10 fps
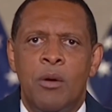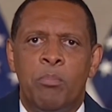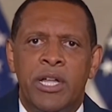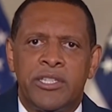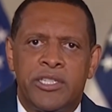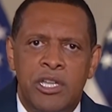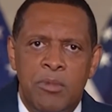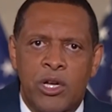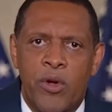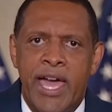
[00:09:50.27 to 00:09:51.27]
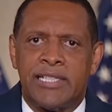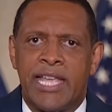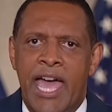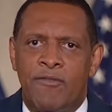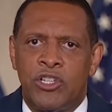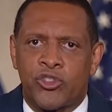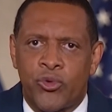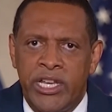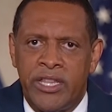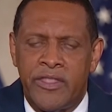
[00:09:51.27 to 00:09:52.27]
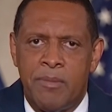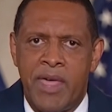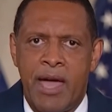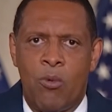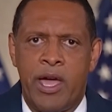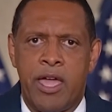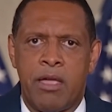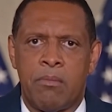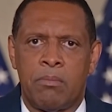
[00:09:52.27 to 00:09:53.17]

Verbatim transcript: but Democrats haven't treated them that way.